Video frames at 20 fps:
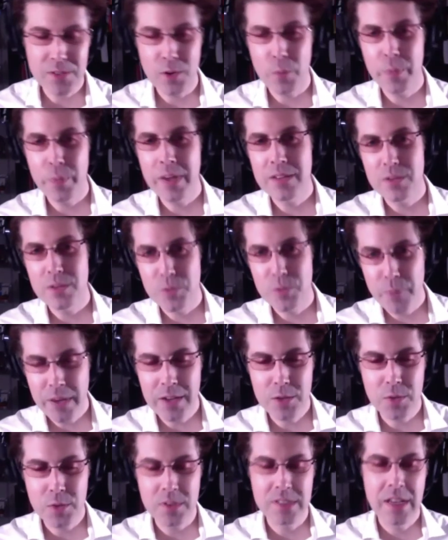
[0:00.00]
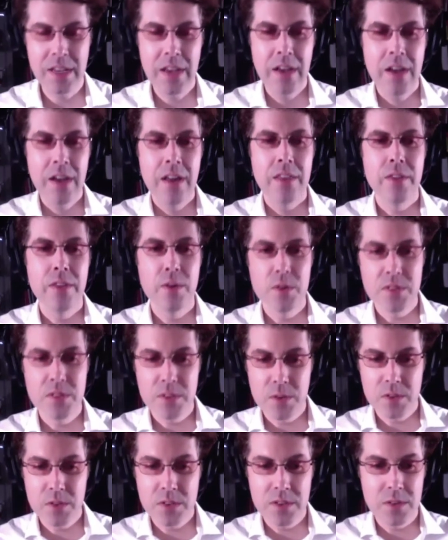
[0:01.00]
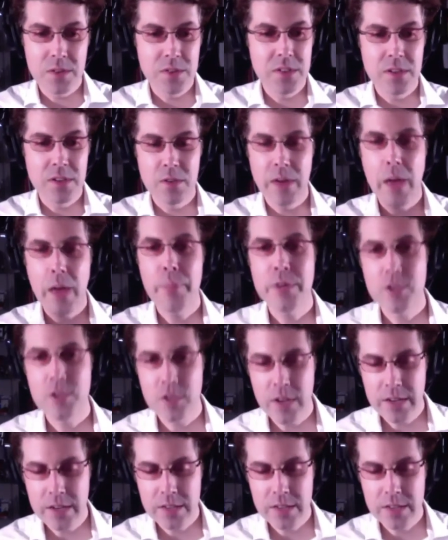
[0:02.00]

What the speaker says: There's penetrance. There's epigenetics.